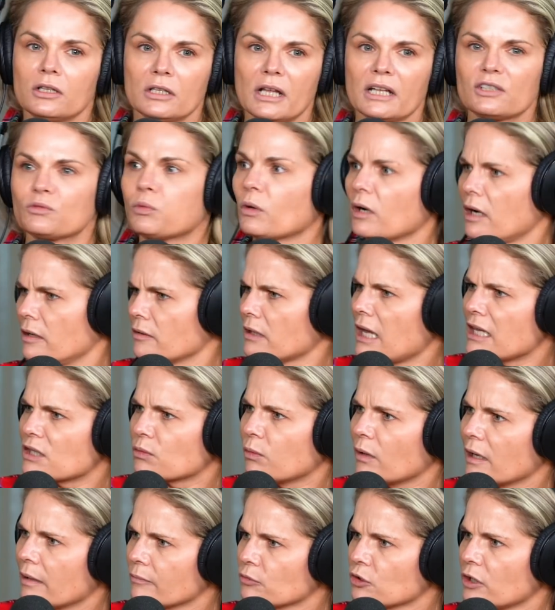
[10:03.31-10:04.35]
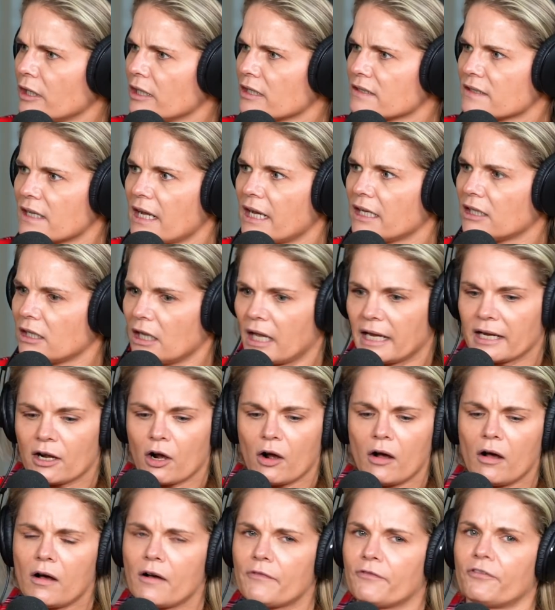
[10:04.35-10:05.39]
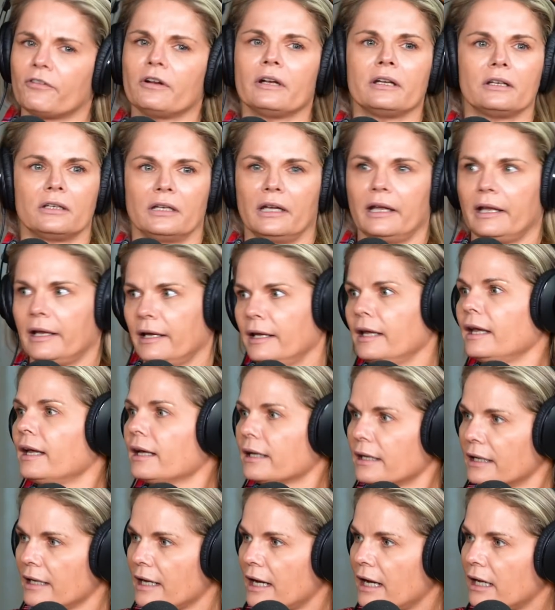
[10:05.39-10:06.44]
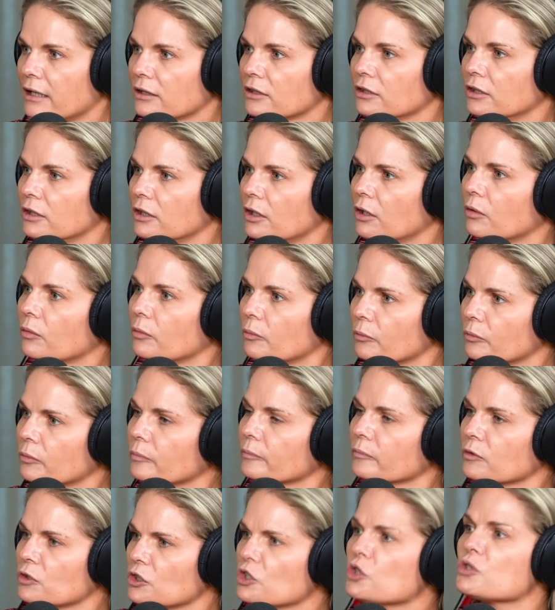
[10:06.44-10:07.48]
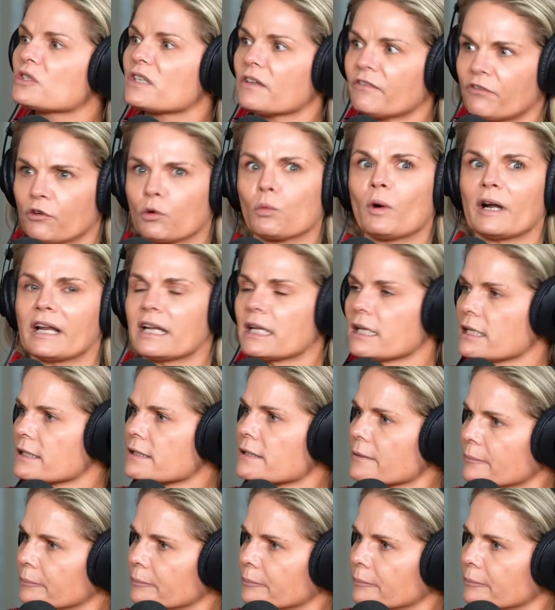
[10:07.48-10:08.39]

that's where I, that's what I'm trying to say. Yeah. Like offer it, heck yeah, you know. Yeah, yeah, yeah, yeah. Use no, it no, no. for what it is.